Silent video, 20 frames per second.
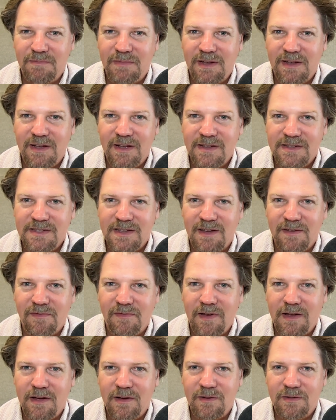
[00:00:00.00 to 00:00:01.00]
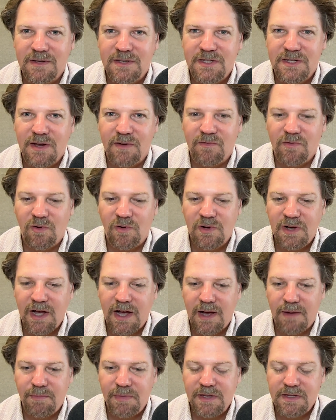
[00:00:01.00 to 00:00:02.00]
because I found several
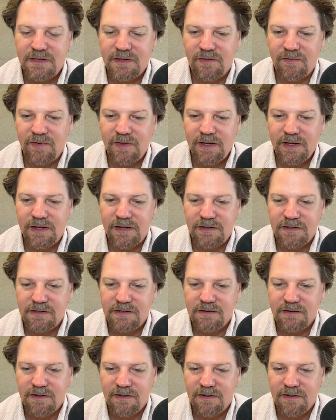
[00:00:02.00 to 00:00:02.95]
copies of this.